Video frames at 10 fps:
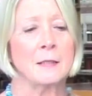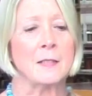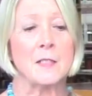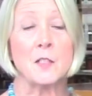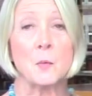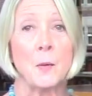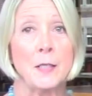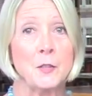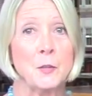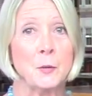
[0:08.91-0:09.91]
This is
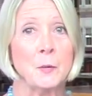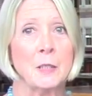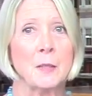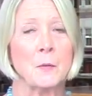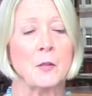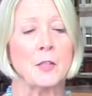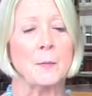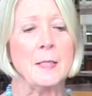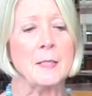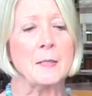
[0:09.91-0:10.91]
week 2, and we're going to be